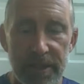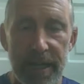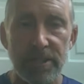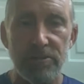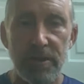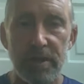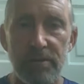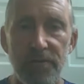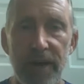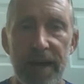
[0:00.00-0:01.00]

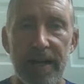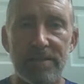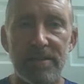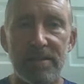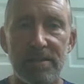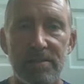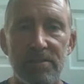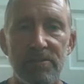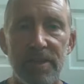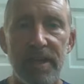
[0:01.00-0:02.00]
saturated fats,
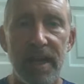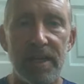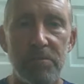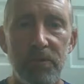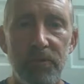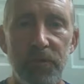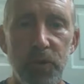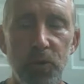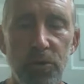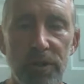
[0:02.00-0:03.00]
learning how to be
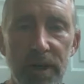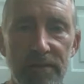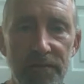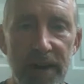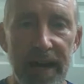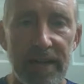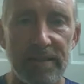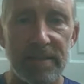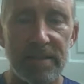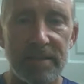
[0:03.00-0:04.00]
fueled on
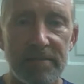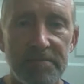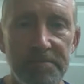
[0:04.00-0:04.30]
fats.